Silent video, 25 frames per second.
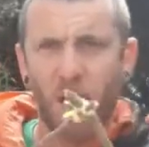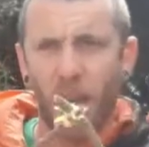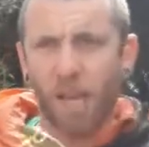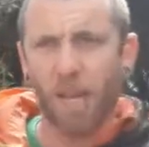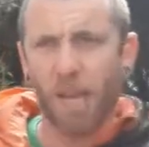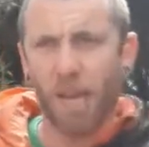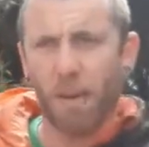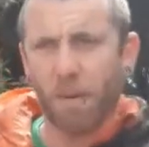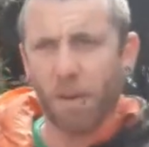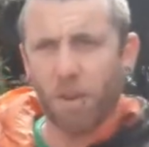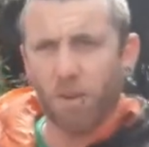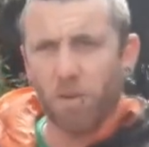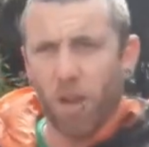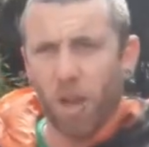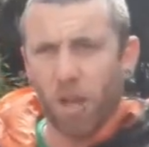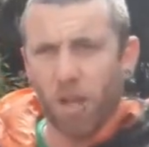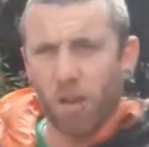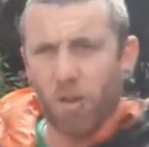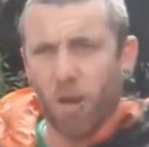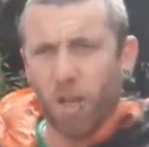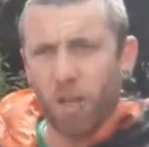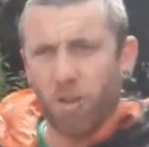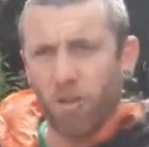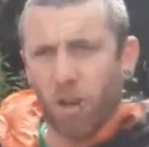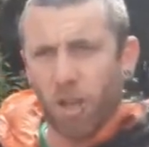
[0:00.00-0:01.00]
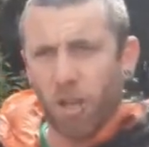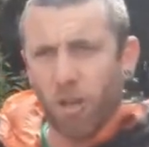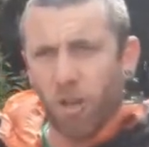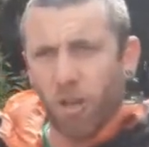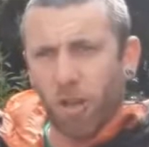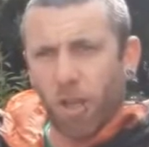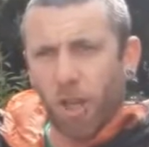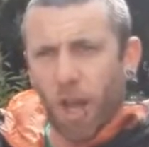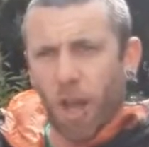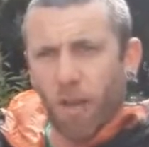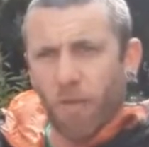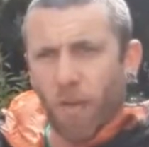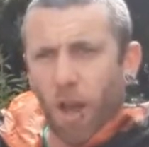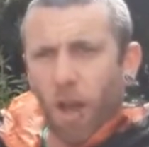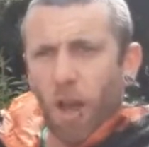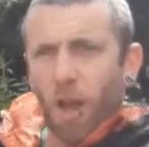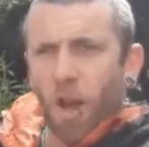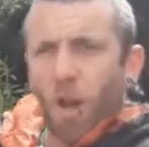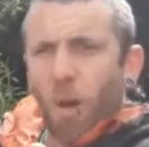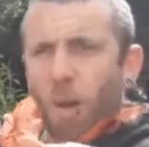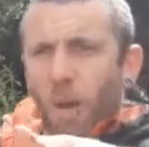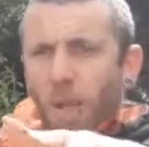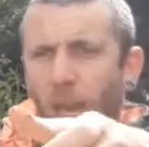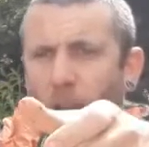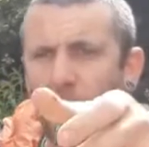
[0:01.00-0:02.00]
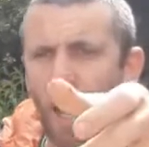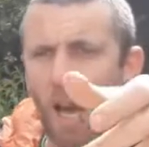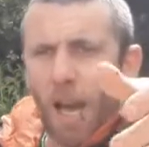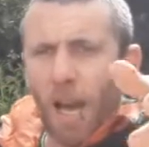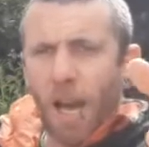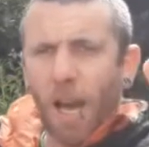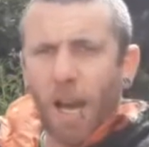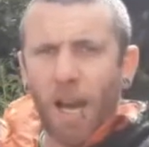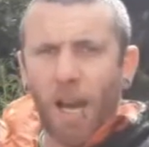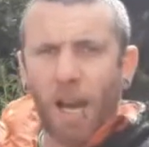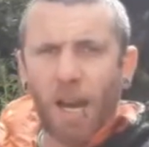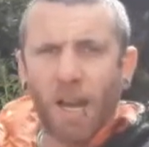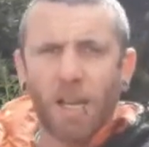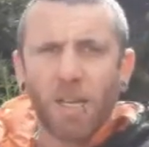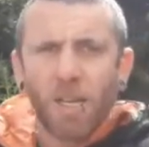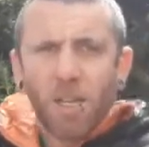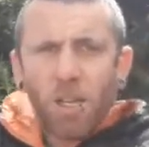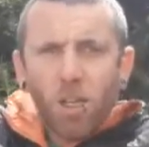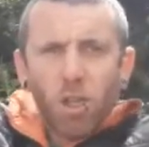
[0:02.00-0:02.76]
I get my triangle and I try and knock it over. Hoo-yah!